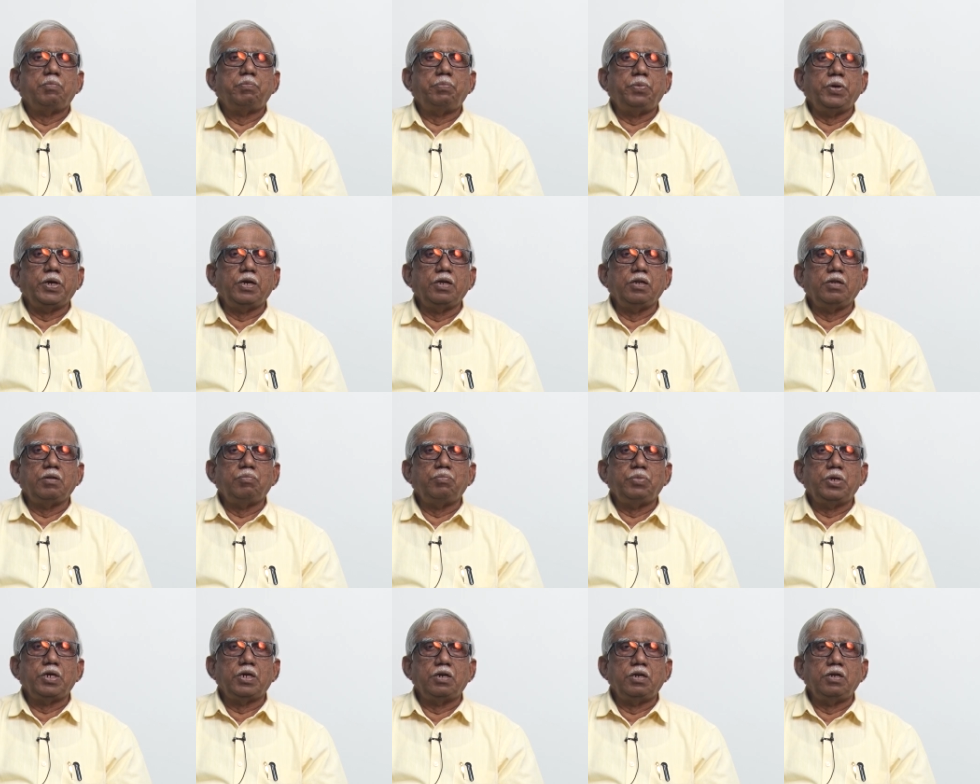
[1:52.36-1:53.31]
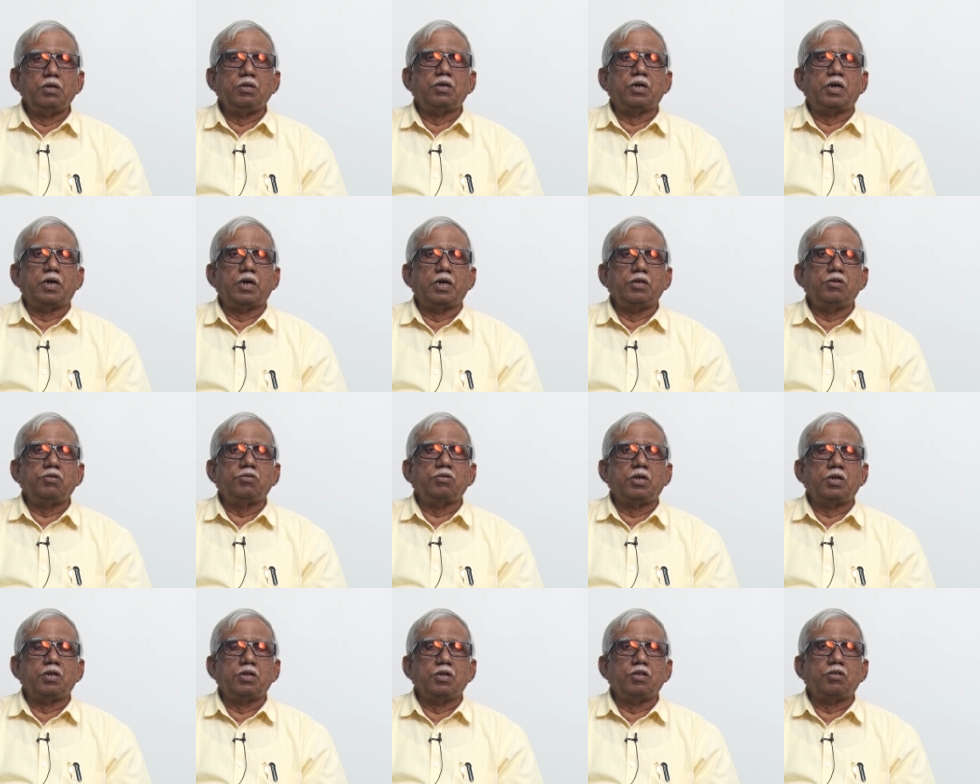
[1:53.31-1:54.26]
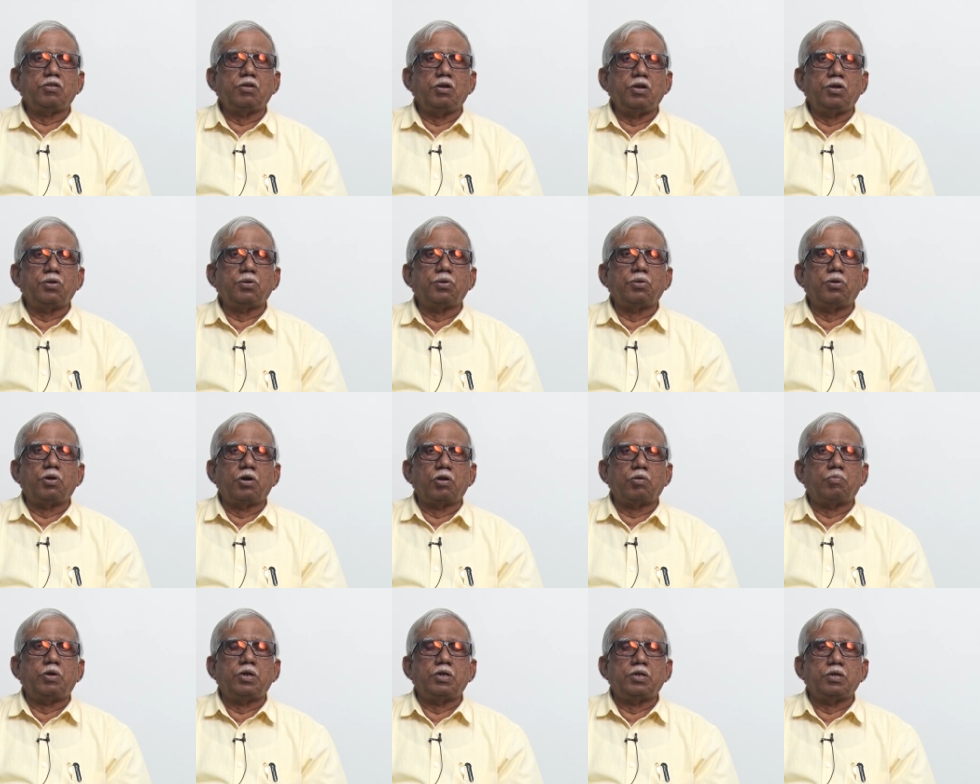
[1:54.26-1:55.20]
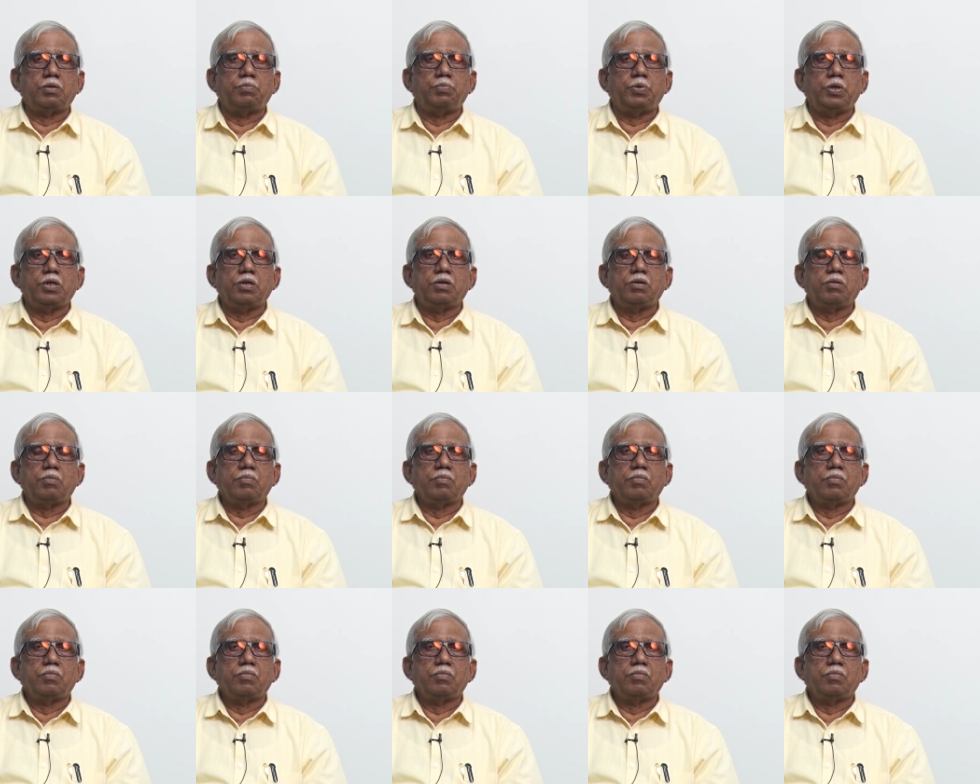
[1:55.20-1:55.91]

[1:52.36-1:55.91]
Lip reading: pain behind the eyes, that is retroorbital pain,